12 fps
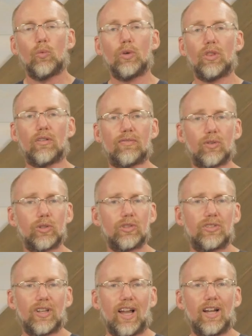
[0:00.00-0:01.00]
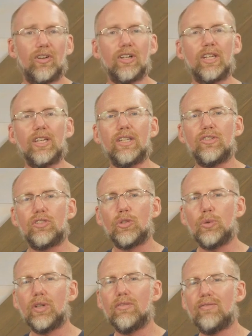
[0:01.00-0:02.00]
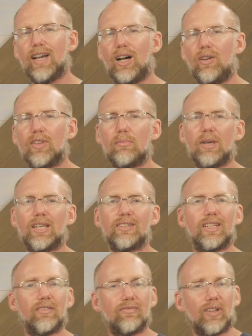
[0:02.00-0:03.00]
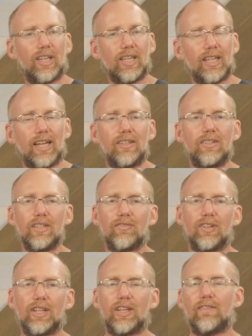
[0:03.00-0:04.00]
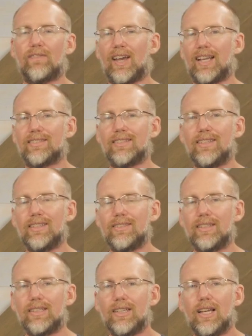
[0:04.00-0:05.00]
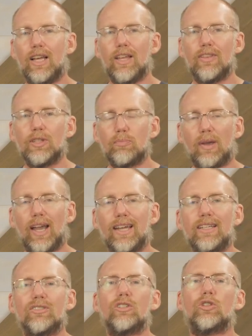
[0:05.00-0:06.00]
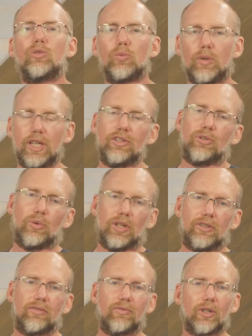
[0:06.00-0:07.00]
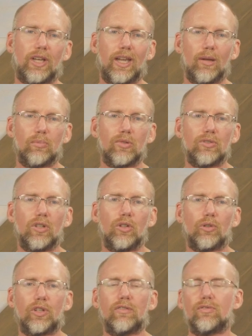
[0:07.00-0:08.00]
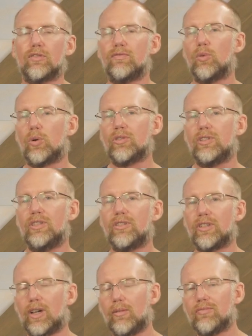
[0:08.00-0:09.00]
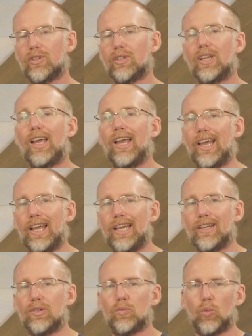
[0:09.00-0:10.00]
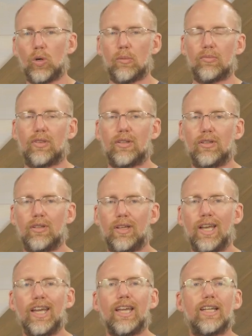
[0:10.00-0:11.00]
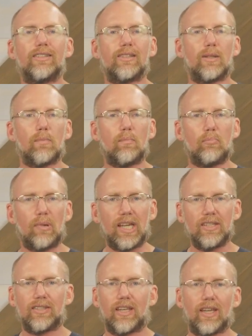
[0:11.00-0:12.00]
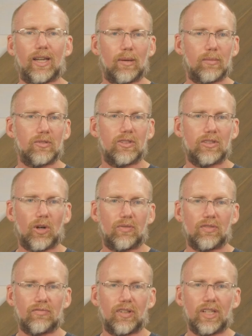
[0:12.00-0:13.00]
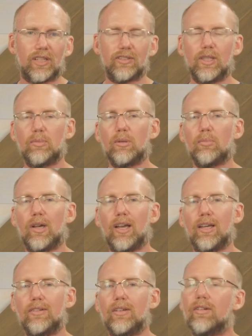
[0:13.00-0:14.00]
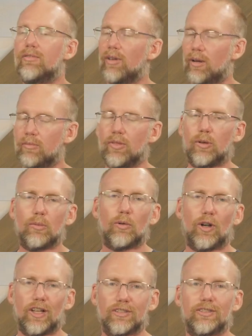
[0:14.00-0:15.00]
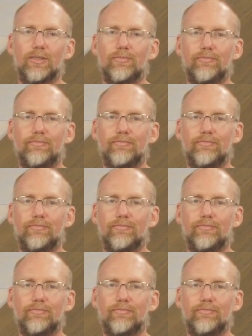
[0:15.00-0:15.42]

With a versatile, intuitive valve that makes inflating and deflating fast and easy, this pad is a great choice for campers looking for four-season comfort and warmth. It's the BaseCamp self-inflating sleeping pad from Therm-a-Rest.